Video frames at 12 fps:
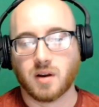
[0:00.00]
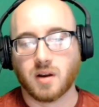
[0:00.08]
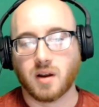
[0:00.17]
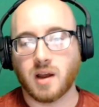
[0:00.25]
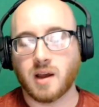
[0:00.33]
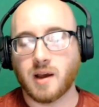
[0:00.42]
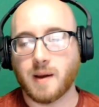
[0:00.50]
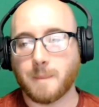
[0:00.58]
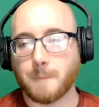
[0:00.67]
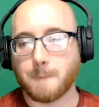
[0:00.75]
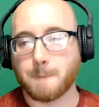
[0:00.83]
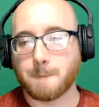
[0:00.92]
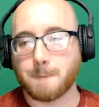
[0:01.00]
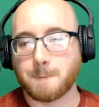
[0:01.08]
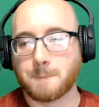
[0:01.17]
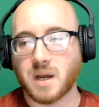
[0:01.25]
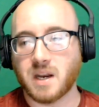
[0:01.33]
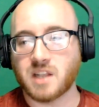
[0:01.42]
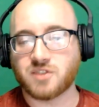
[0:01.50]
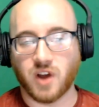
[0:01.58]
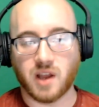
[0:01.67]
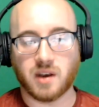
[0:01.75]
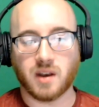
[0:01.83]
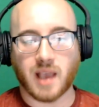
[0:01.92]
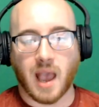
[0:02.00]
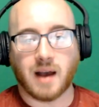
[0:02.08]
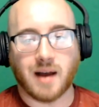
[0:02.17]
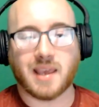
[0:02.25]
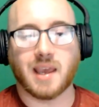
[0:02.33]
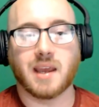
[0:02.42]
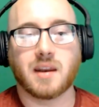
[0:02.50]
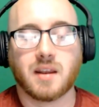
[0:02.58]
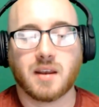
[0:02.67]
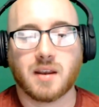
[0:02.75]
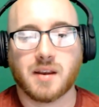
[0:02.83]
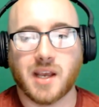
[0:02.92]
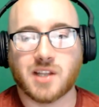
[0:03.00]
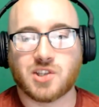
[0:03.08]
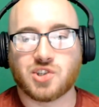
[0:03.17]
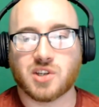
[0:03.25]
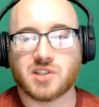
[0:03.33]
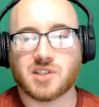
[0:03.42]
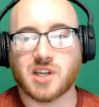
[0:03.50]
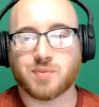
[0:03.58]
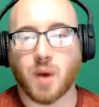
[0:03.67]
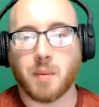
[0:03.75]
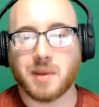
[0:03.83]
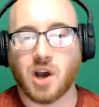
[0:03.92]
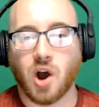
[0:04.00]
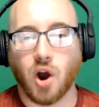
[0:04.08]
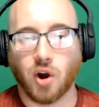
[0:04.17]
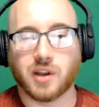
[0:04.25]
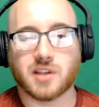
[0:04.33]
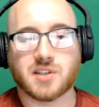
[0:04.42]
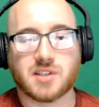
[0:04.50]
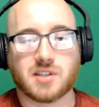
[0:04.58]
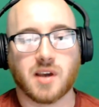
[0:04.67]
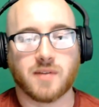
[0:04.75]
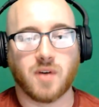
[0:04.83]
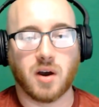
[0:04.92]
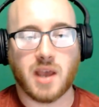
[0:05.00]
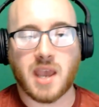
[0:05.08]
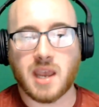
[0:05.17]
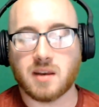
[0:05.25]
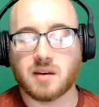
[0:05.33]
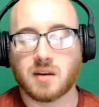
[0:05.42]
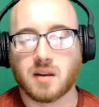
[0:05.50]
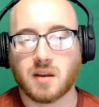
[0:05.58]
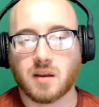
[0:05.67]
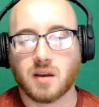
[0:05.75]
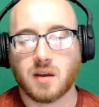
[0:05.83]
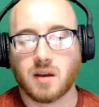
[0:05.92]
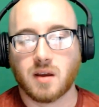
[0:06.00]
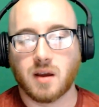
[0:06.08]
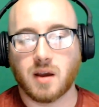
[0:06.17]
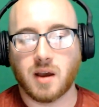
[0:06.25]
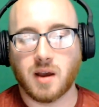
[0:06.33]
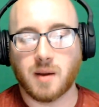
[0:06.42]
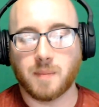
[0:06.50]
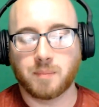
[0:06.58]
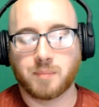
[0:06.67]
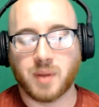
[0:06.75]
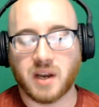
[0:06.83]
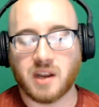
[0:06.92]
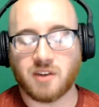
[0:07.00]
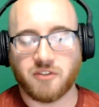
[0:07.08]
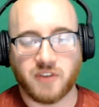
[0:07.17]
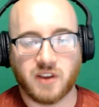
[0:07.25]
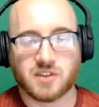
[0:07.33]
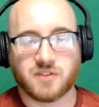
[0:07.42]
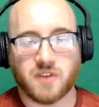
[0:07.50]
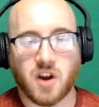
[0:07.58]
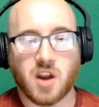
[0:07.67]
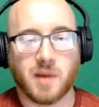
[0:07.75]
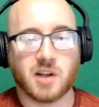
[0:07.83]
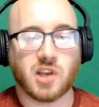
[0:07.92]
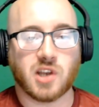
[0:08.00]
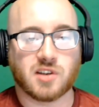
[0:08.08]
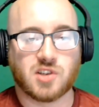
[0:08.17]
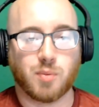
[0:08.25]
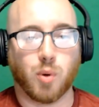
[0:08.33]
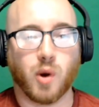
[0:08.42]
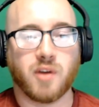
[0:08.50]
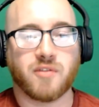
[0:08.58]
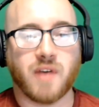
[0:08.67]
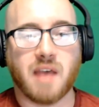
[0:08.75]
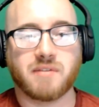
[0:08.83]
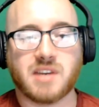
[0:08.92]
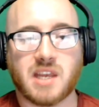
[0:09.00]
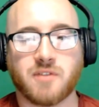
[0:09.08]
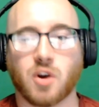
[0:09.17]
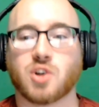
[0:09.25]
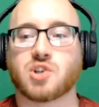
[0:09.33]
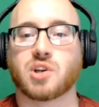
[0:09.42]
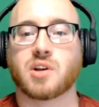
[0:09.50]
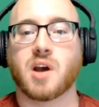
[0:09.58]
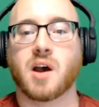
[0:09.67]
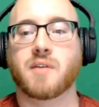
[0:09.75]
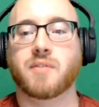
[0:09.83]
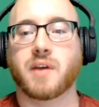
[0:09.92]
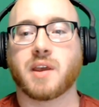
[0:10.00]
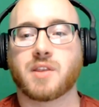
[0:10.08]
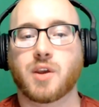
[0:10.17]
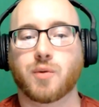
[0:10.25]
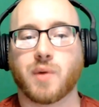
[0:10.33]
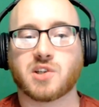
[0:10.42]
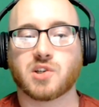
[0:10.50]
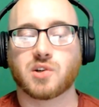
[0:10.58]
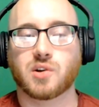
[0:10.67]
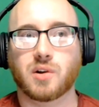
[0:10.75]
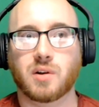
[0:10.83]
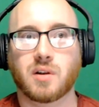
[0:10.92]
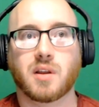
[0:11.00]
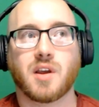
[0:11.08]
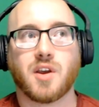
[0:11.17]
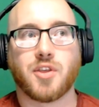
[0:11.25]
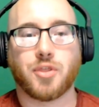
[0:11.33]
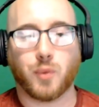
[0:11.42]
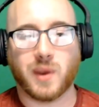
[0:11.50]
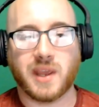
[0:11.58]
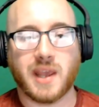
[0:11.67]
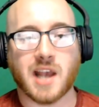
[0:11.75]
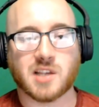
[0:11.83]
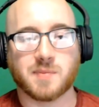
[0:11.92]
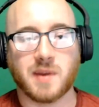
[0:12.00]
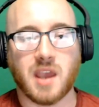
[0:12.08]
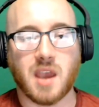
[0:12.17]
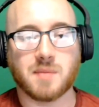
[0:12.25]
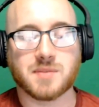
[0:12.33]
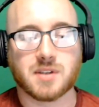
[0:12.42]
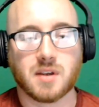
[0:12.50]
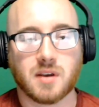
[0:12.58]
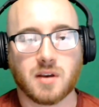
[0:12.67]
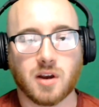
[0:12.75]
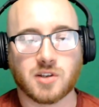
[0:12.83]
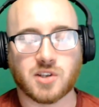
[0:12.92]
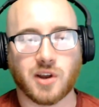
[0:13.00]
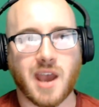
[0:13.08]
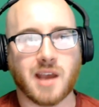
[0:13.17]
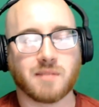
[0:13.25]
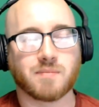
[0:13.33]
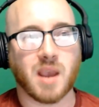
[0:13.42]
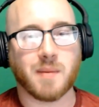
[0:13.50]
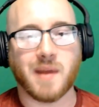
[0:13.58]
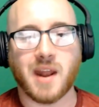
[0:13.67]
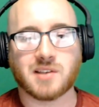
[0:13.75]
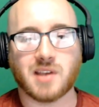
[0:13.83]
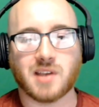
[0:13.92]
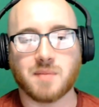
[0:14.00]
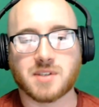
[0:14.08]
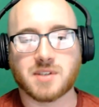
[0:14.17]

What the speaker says: But it's fun. Like, I like it. It's probably the hardest of all 8. But it feels very much like a 2.5D version of like the original 3 X-Men games. Or sorry, Mega Man X games.